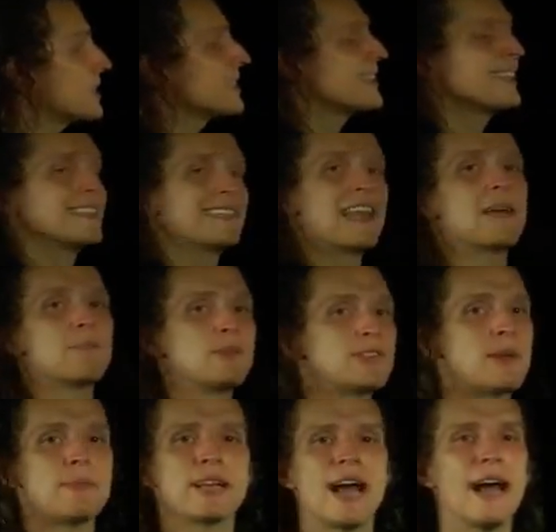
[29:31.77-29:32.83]
just an example,
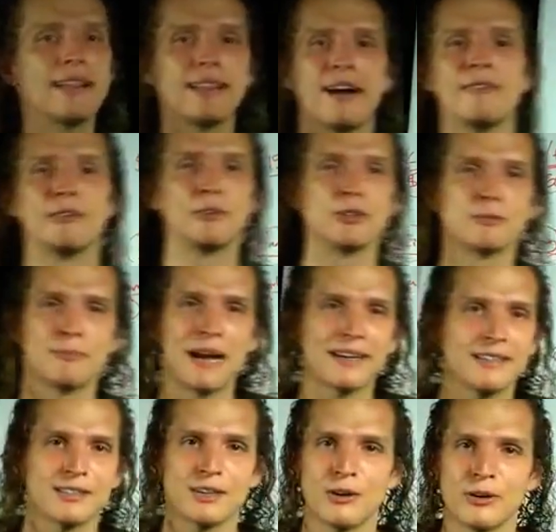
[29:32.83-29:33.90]
somebody I love and
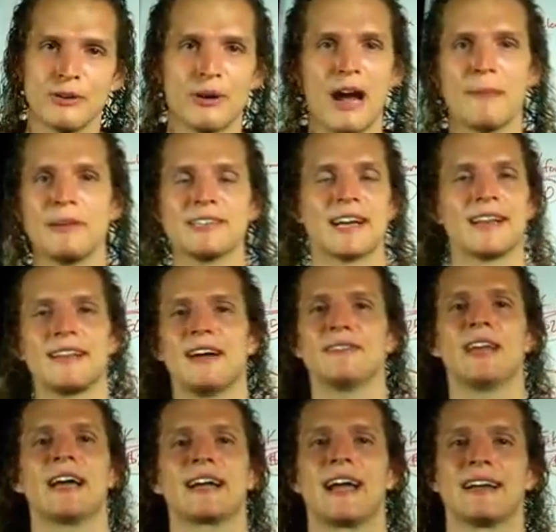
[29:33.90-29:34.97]
respect is Tony Robbins. I
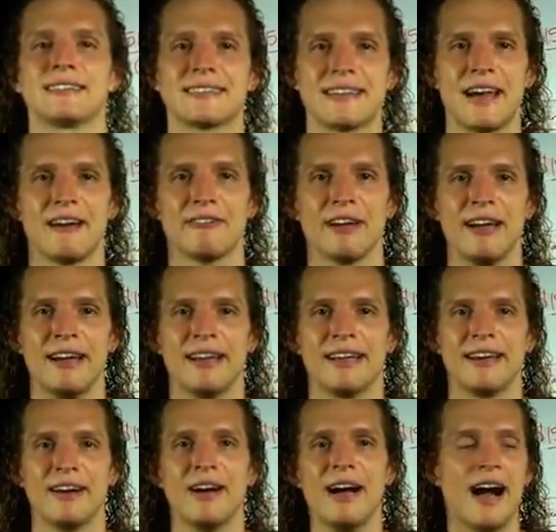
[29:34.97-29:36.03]
love that guy's stuff.
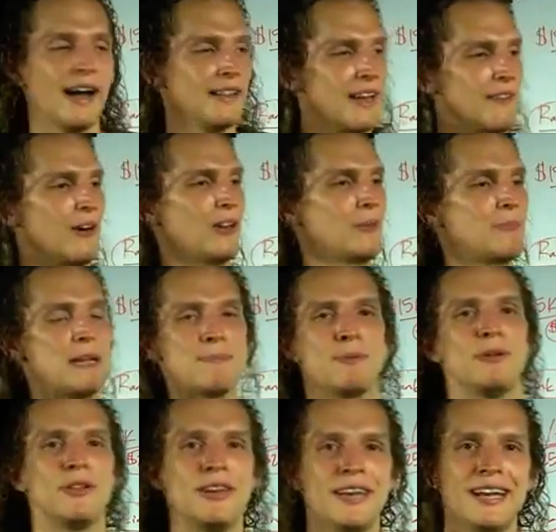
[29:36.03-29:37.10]
You know, I love all the
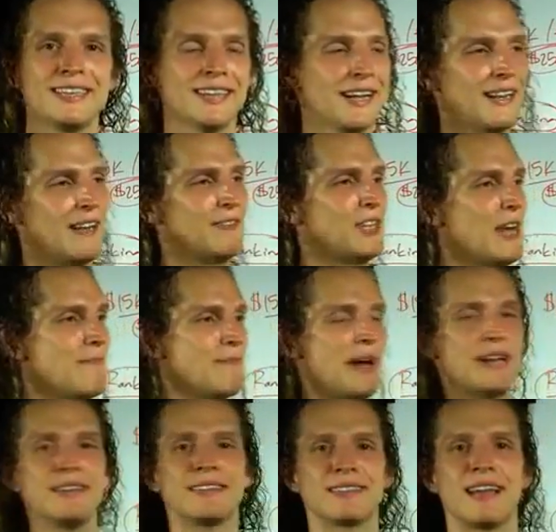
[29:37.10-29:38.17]
people in the niche. I love Jay
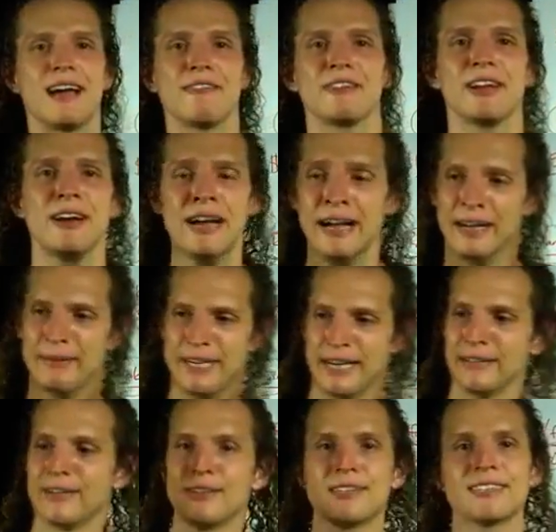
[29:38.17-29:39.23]
Budd's stuff, you know,
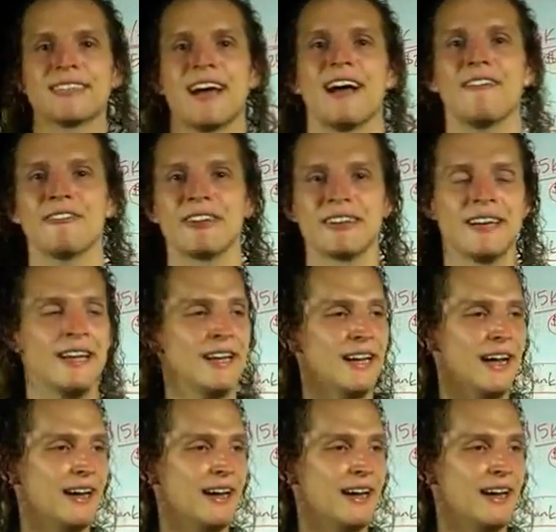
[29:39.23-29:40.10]
Dillard's stuff, and